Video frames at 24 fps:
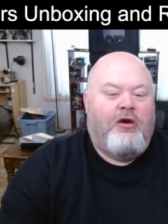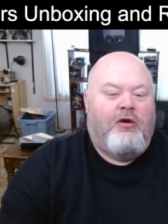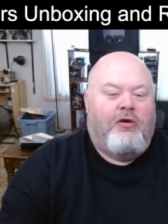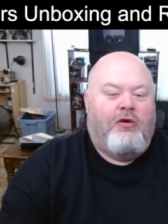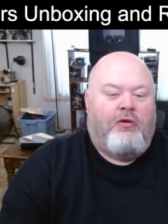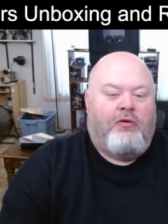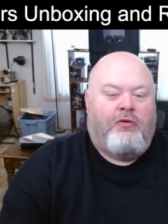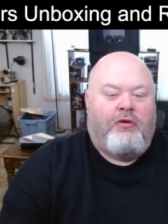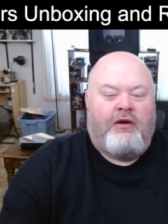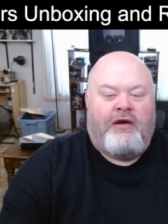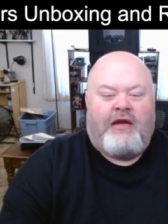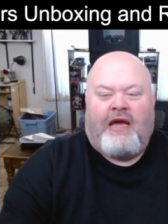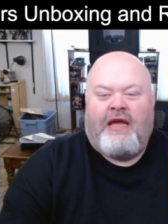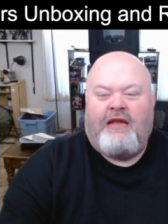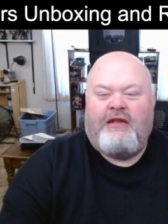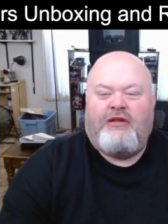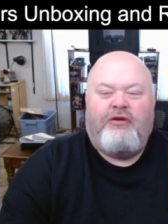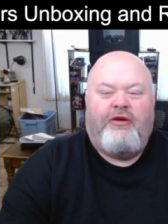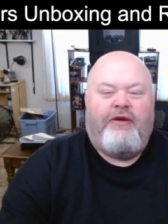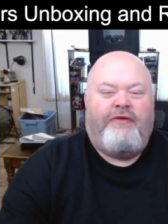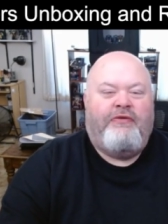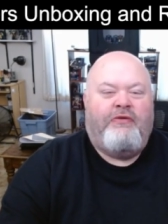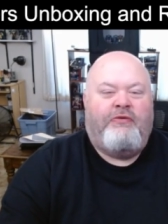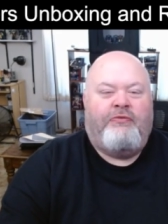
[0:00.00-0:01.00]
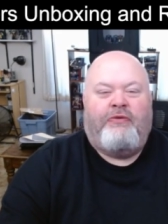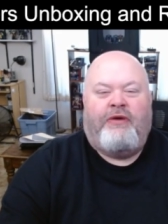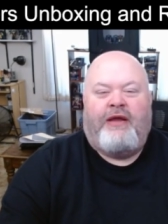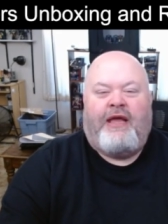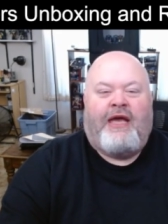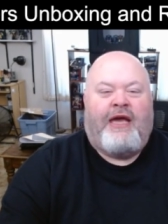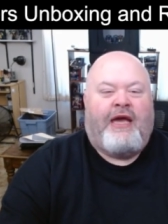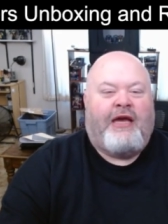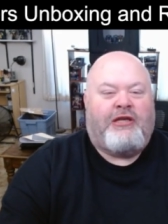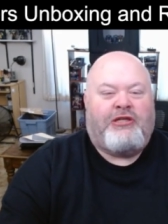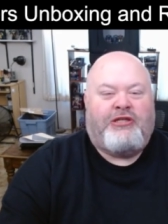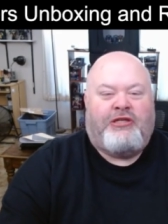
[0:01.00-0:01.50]
or I do even
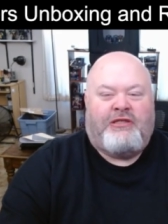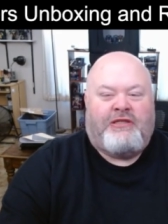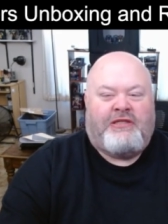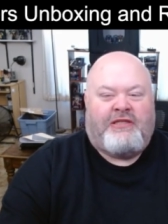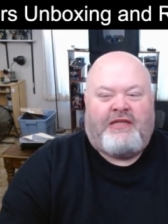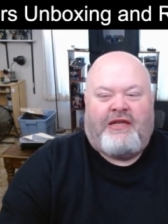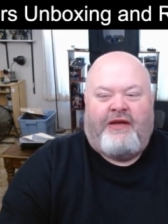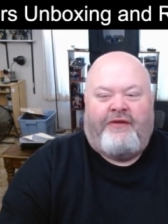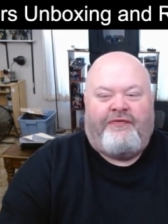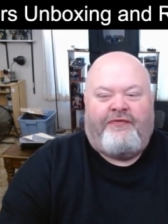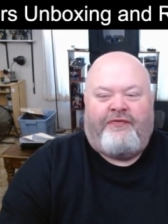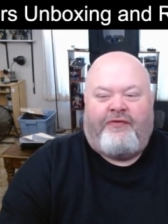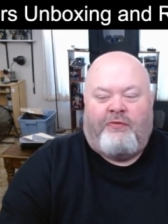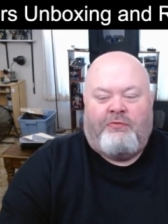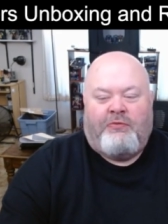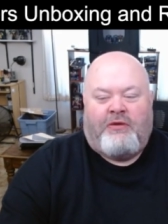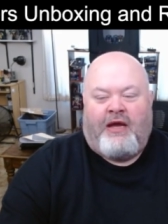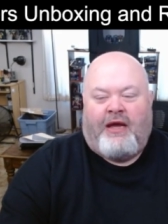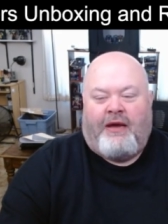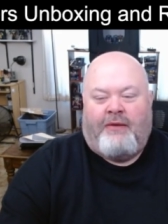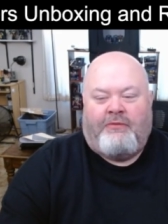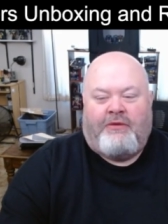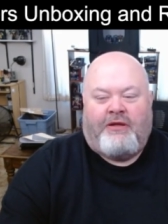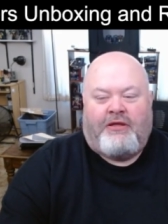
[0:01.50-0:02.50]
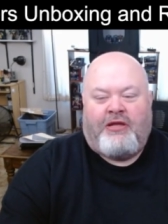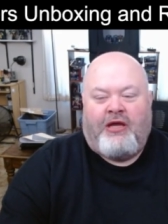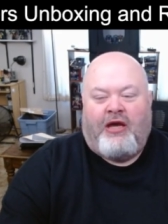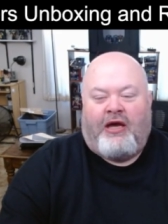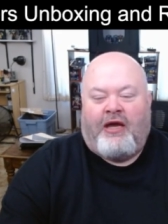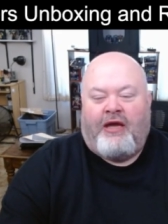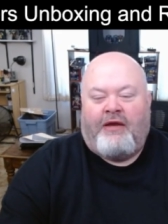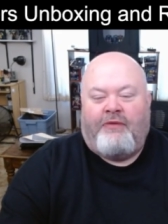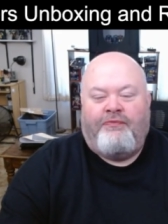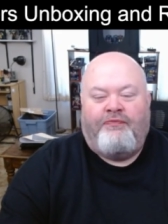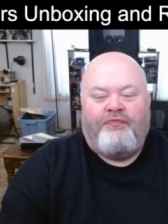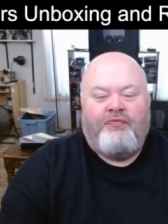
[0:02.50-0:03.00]
reaction stuff from time to
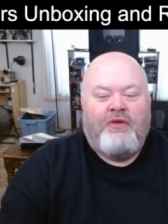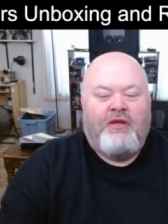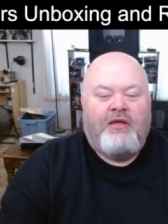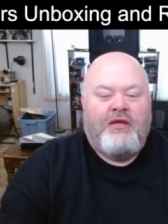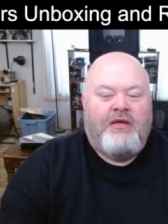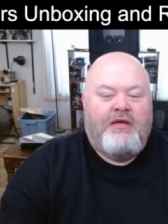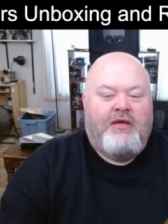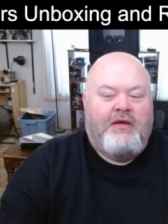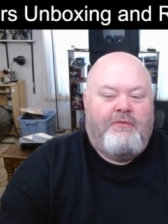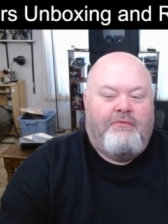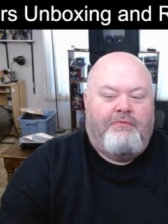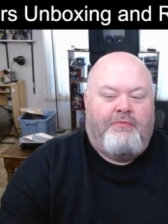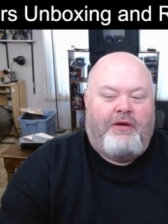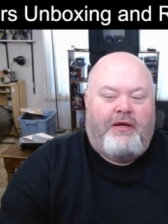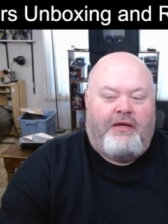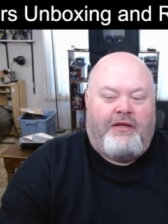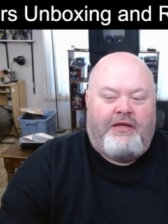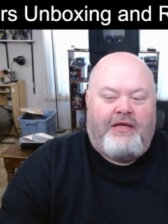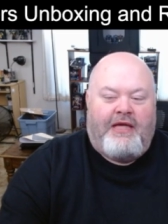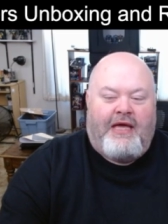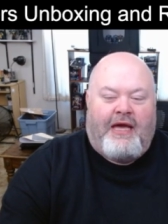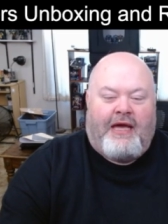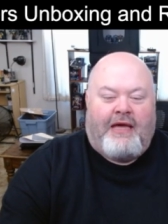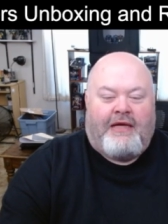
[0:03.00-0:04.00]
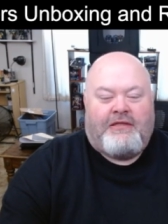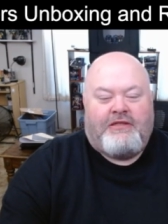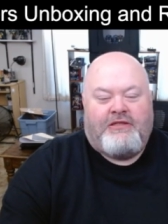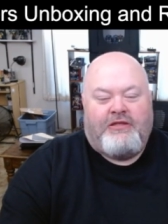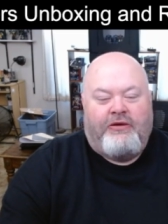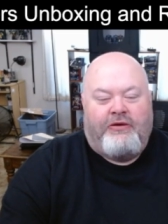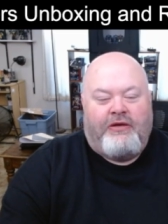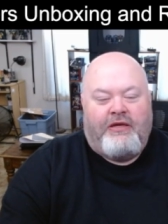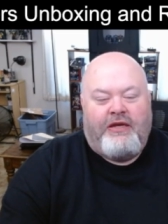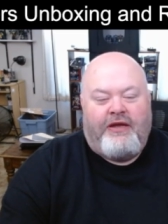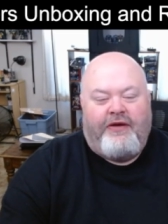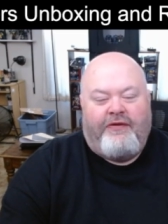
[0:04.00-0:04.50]
time. But yeah,
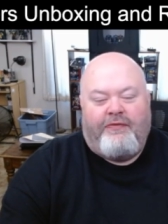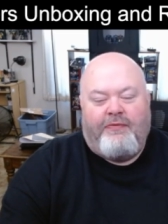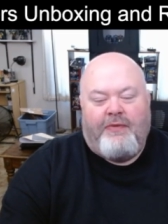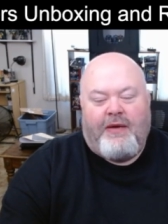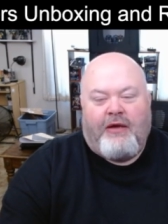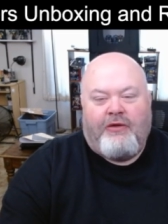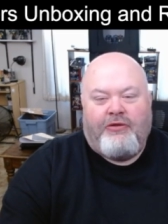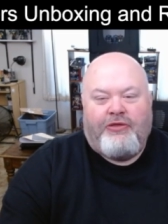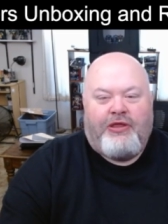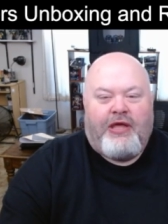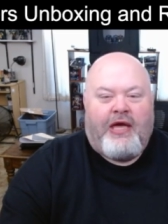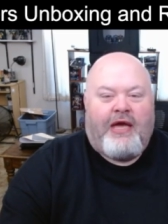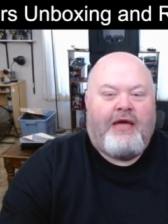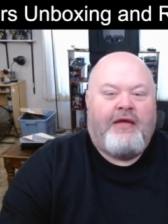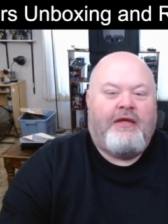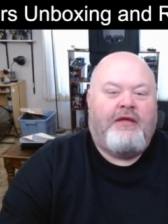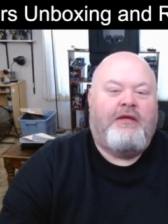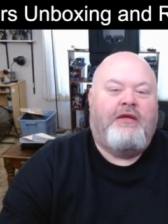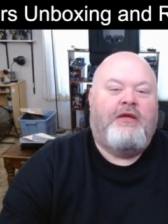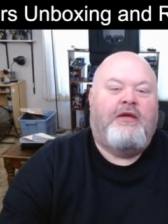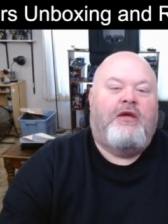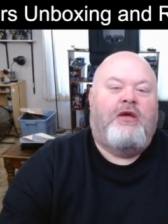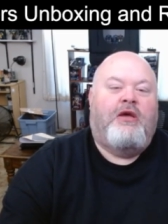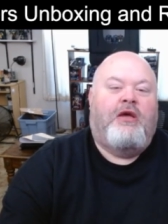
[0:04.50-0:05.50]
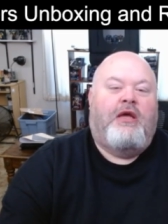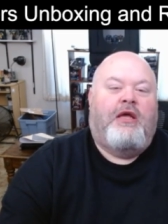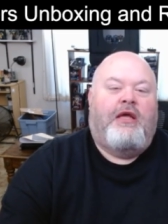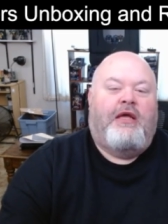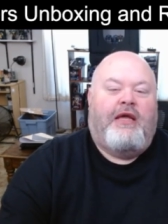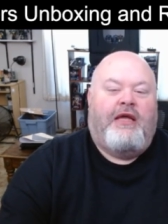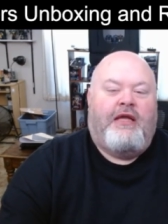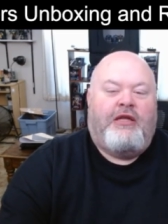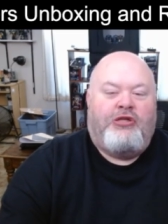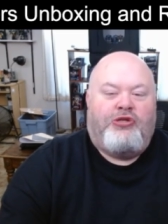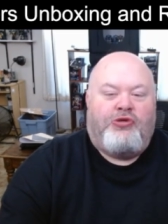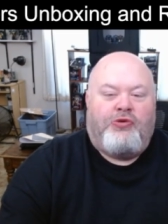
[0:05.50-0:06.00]
so enough about that.
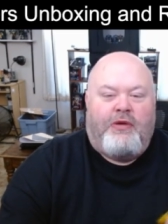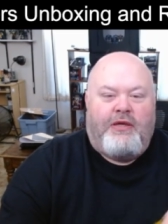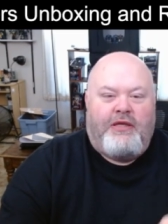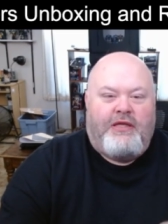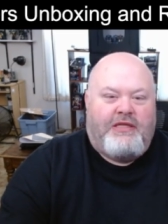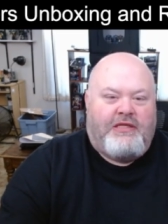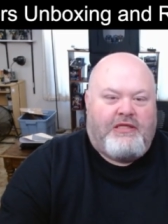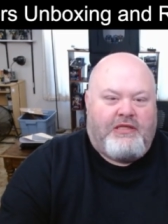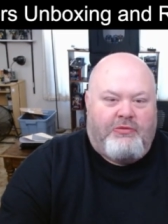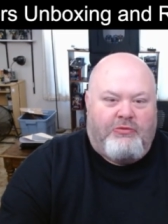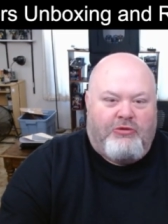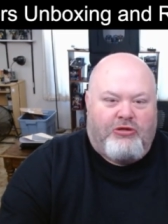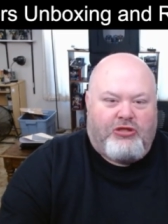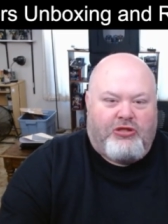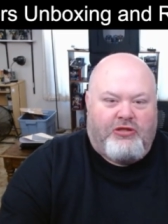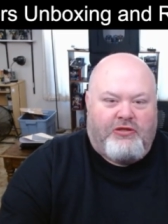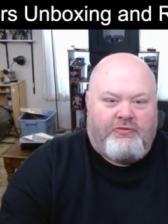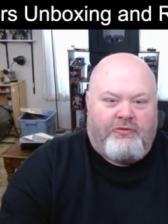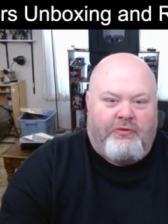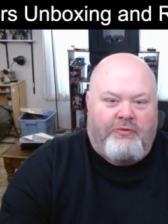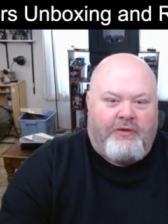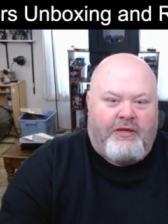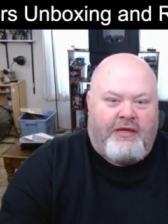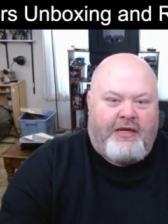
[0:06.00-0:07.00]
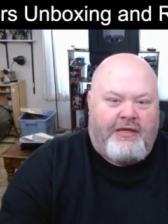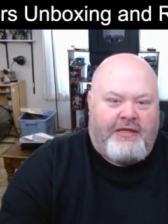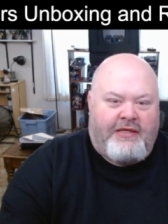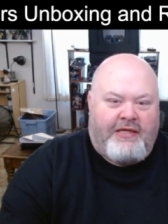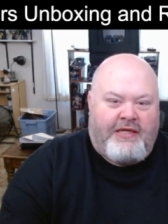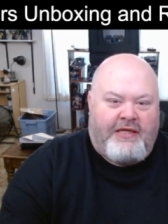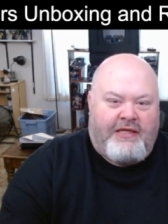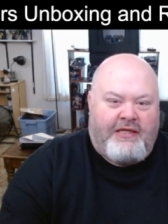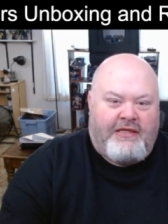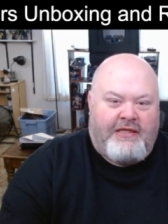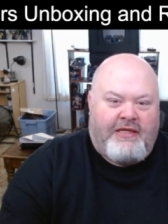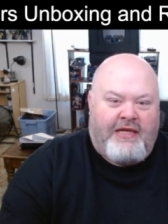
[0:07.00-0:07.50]
Enjoy these commercials from the
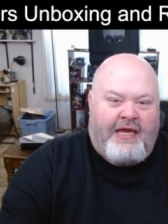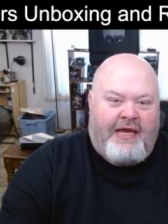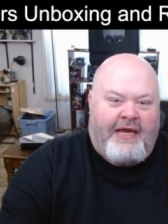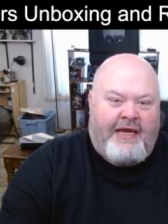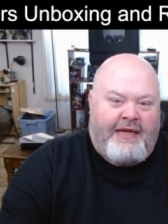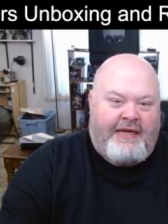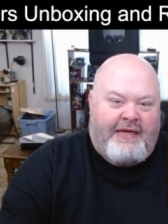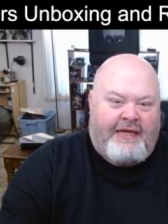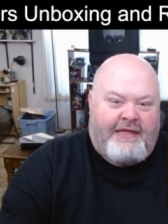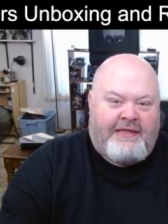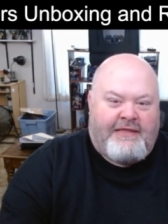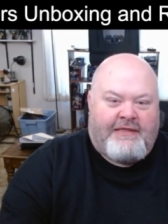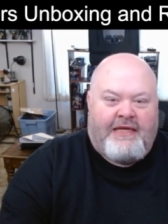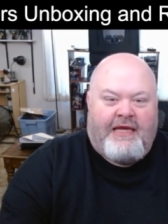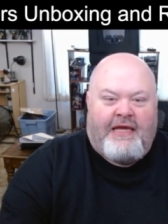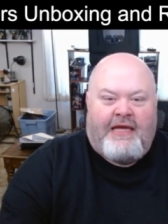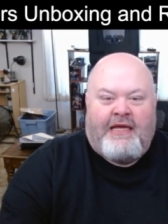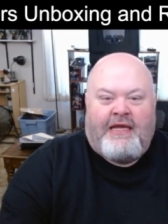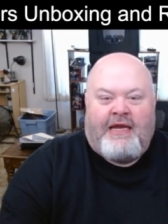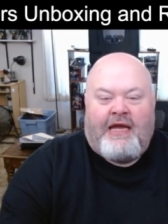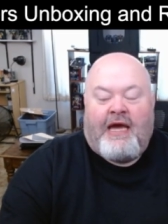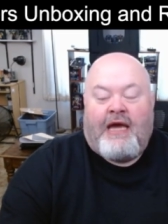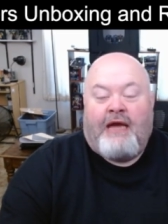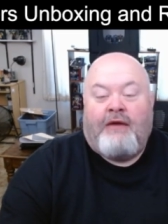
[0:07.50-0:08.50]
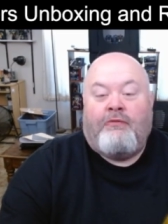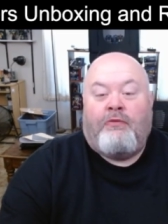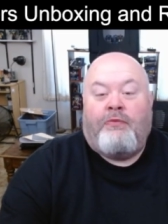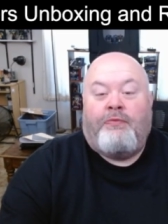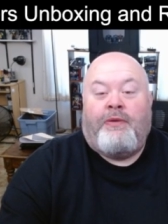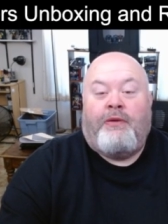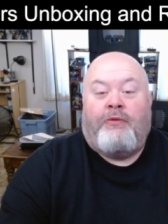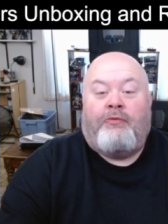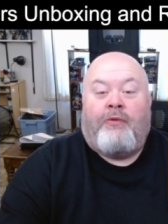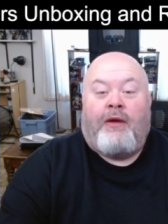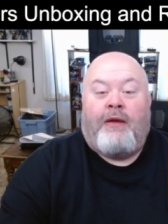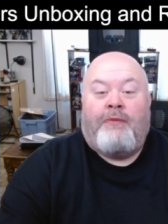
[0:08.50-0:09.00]
1980s, and I will
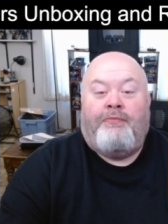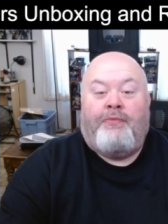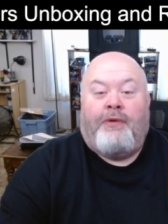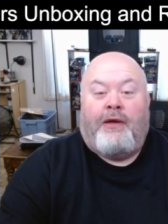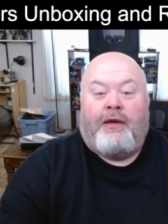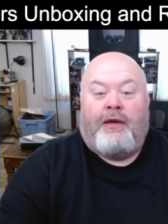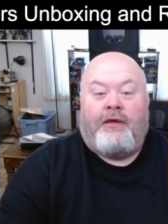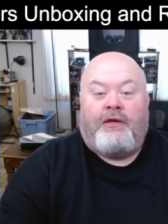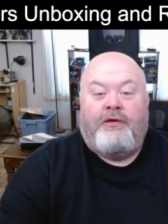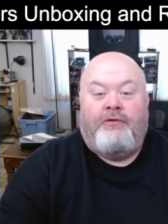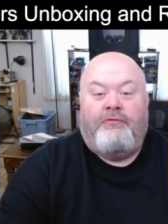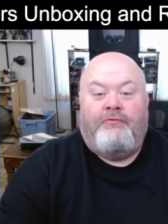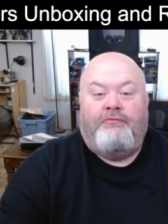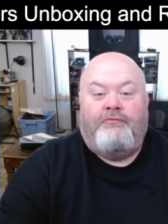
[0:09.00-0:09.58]
be right back.